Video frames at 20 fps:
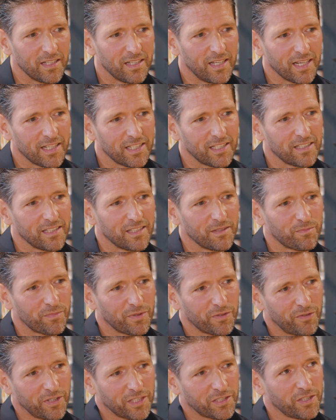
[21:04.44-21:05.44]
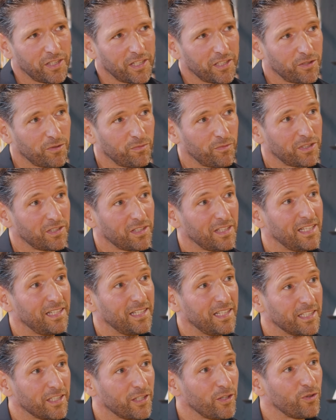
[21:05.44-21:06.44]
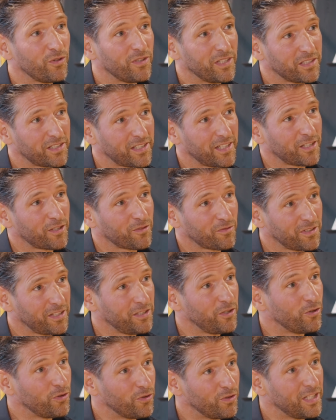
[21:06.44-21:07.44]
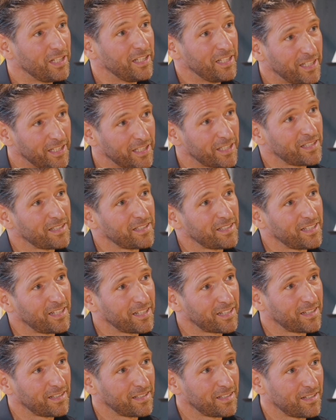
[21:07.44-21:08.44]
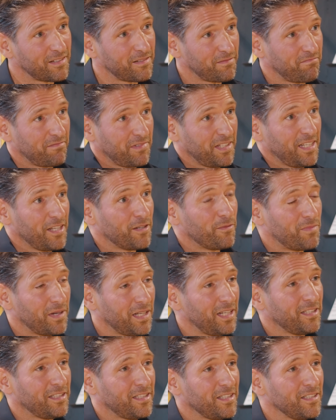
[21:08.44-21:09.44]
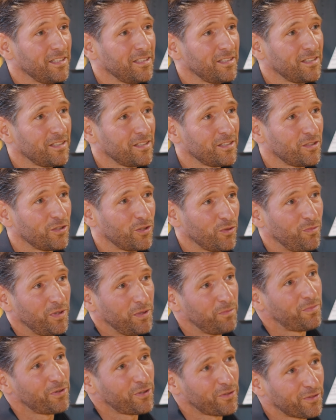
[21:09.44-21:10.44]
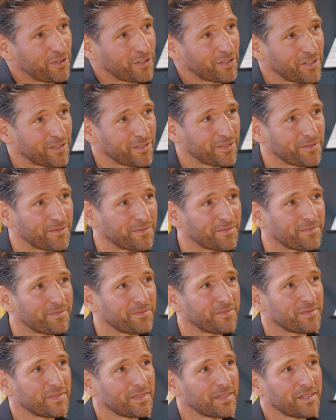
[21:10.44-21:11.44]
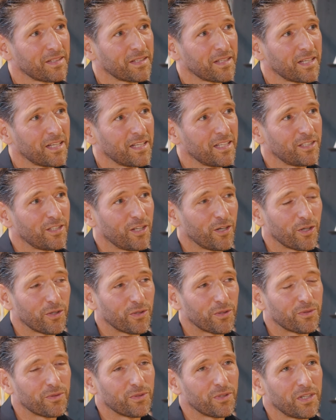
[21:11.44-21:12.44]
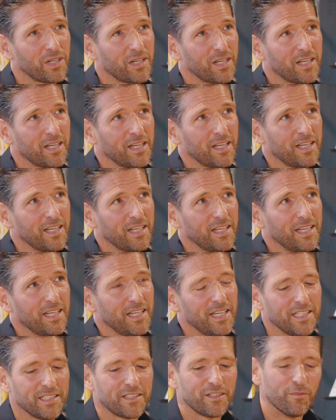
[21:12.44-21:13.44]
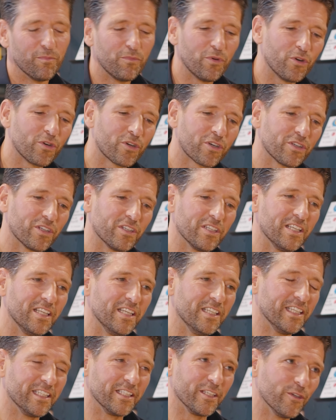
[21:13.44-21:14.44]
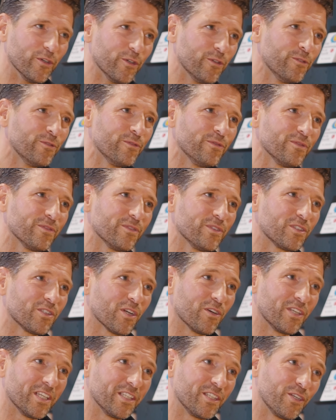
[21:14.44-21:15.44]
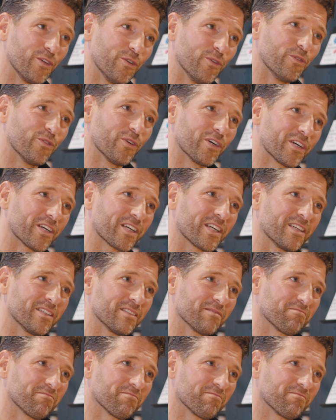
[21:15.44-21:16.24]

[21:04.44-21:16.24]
Then perfectionism is leading you instead of you leading the ability to be perfect. So is the book leading you so that you are